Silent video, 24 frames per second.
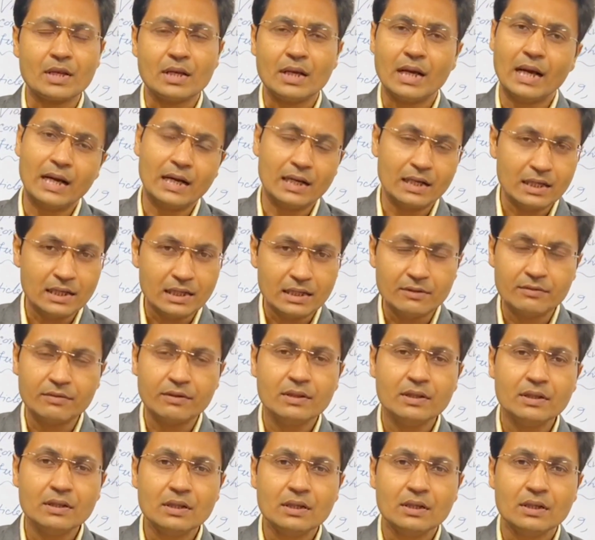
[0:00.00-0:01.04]
and
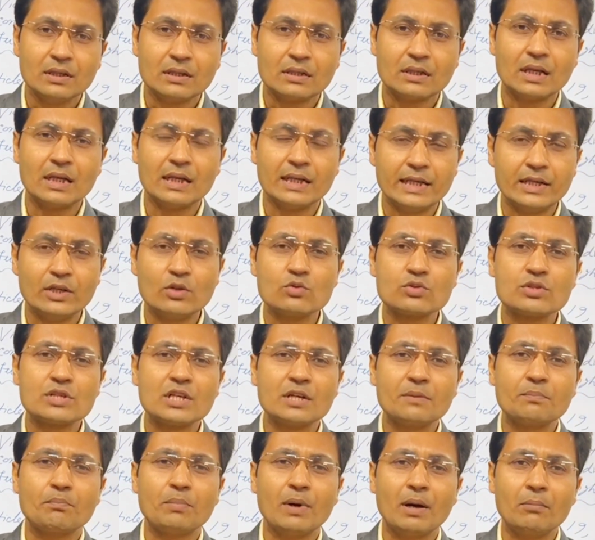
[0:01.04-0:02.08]
even the
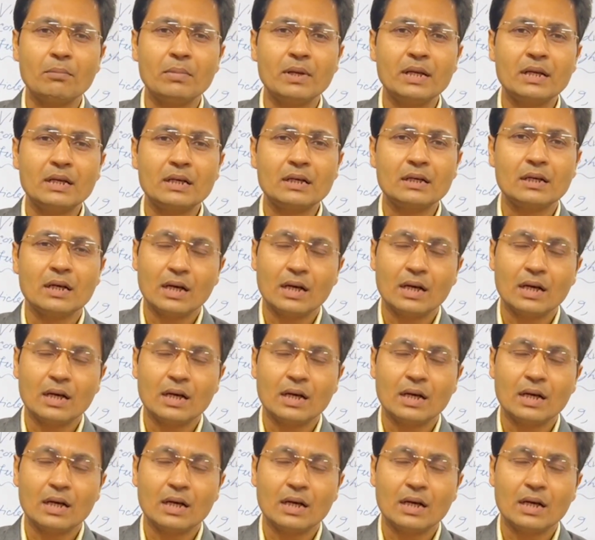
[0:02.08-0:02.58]
innocent public